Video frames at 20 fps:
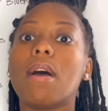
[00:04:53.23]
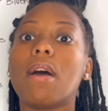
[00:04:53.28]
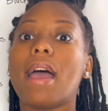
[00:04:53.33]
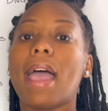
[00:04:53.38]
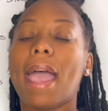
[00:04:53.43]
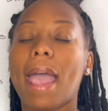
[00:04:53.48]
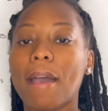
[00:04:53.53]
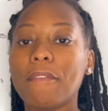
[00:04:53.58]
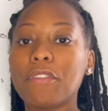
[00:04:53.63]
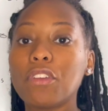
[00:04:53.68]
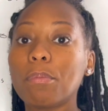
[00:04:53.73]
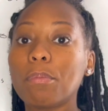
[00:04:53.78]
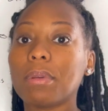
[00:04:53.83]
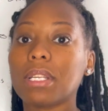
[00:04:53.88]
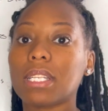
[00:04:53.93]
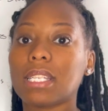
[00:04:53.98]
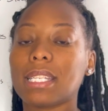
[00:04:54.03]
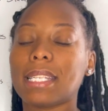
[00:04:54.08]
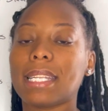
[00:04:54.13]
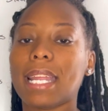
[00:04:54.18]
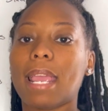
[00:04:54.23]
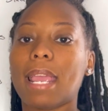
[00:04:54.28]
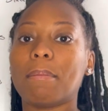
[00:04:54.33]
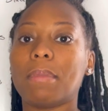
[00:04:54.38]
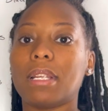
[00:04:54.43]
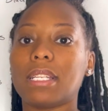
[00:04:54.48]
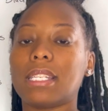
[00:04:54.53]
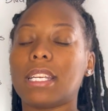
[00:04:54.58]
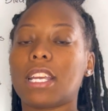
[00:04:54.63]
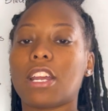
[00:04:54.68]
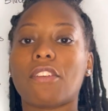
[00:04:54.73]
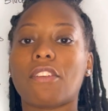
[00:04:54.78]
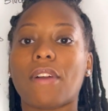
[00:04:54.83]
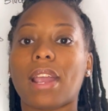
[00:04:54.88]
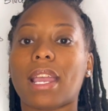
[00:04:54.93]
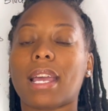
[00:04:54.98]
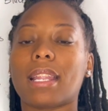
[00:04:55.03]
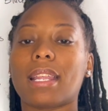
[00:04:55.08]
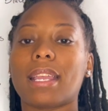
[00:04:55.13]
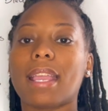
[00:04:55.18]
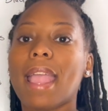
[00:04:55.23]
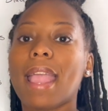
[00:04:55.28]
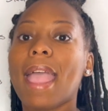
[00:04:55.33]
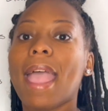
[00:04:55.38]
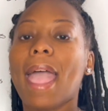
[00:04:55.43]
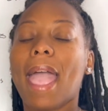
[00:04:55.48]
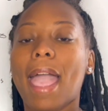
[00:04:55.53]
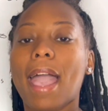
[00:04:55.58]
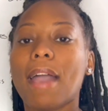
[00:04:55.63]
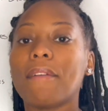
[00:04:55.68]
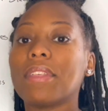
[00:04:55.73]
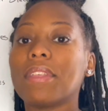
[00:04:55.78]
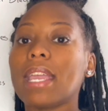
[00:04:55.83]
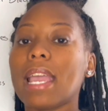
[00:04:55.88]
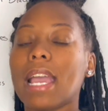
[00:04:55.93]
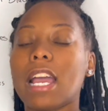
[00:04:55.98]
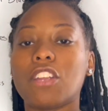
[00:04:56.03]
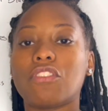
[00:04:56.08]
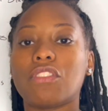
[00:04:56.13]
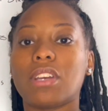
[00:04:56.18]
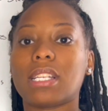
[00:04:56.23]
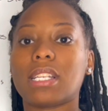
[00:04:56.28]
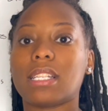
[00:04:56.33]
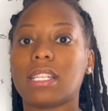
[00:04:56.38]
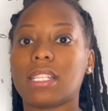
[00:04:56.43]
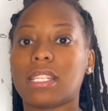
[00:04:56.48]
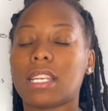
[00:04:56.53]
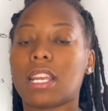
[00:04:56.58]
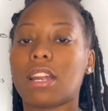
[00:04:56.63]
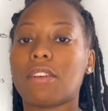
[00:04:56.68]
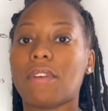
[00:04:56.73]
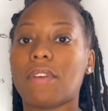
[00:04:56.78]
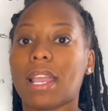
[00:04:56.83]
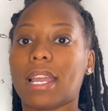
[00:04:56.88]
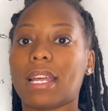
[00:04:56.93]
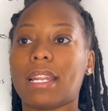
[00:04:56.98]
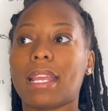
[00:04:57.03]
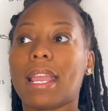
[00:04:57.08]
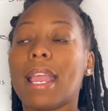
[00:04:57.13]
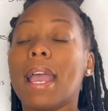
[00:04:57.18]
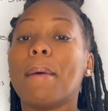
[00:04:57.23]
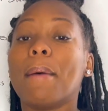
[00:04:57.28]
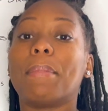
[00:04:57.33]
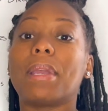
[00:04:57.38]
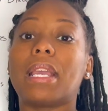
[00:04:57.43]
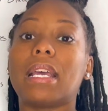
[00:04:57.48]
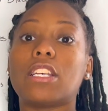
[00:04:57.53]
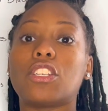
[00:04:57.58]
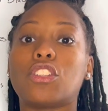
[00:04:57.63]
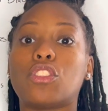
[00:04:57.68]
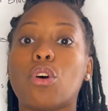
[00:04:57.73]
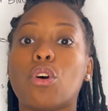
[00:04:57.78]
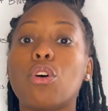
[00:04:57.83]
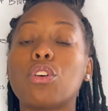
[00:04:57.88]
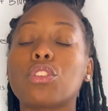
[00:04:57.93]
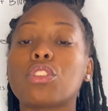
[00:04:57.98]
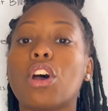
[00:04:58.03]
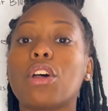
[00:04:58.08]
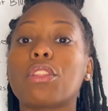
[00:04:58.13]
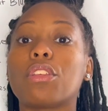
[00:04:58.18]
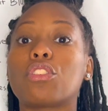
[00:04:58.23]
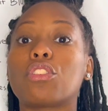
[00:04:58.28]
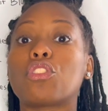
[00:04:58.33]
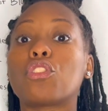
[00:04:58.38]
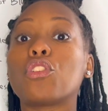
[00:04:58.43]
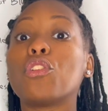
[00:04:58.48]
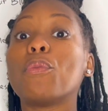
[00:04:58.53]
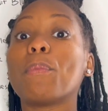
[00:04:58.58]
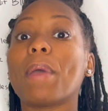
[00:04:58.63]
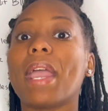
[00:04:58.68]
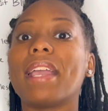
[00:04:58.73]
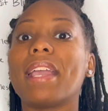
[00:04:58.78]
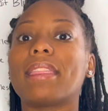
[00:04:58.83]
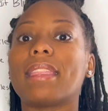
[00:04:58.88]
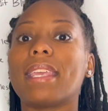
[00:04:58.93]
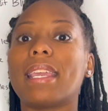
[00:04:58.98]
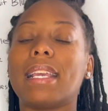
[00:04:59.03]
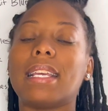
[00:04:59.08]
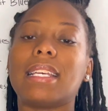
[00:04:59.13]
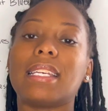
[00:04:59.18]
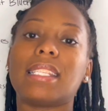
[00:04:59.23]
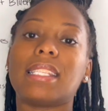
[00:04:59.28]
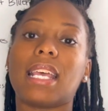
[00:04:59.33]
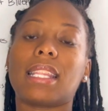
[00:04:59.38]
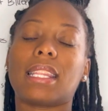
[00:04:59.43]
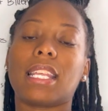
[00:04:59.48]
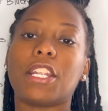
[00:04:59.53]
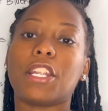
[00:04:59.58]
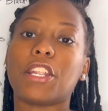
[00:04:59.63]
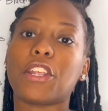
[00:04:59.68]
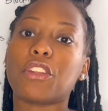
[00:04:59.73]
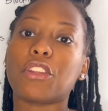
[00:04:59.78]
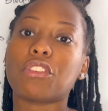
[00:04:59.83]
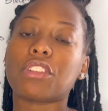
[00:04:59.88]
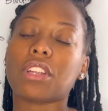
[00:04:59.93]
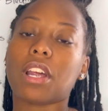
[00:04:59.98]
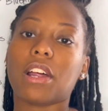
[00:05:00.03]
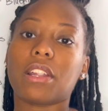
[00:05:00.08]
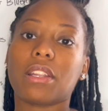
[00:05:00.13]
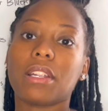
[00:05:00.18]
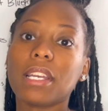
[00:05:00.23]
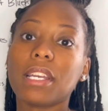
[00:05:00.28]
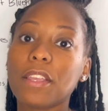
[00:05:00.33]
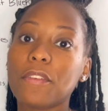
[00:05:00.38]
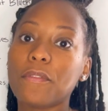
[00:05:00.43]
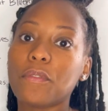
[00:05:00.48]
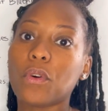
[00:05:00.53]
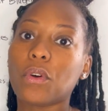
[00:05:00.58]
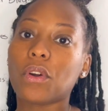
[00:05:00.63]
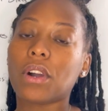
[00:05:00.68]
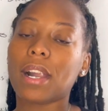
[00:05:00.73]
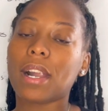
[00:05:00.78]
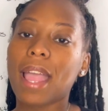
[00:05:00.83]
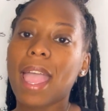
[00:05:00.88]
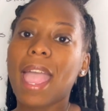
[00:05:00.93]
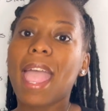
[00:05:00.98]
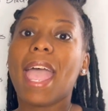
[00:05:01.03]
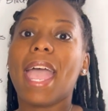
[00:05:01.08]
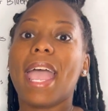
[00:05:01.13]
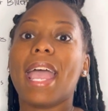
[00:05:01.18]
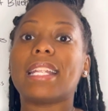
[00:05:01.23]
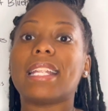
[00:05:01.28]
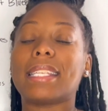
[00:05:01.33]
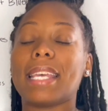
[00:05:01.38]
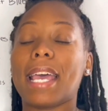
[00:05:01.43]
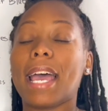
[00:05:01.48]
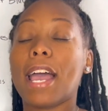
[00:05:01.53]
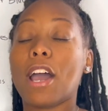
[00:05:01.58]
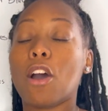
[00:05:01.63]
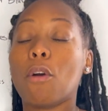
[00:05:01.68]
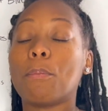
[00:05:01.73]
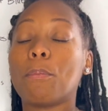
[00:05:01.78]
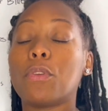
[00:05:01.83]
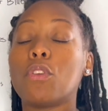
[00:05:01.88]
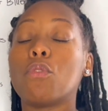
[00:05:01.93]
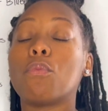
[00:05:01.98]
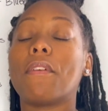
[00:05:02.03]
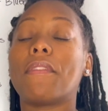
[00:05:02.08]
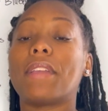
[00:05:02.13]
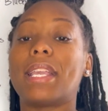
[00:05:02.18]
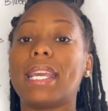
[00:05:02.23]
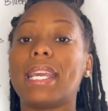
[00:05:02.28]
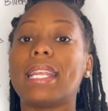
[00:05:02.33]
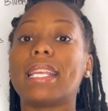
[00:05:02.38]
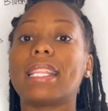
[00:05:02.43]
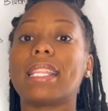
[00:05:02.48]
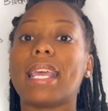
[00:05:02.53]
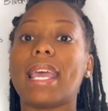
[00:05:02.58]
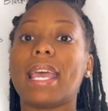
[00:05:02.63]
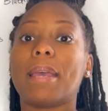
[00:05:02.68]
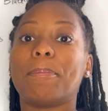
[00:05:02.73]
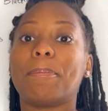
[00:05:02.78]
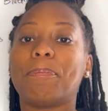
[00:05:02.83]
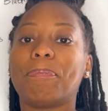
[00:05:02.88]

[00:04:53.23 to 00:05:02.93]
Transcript: have your business name listed correctly, have the address listed correctly, because those are the two main things that the lenders are looking for to help you with getting that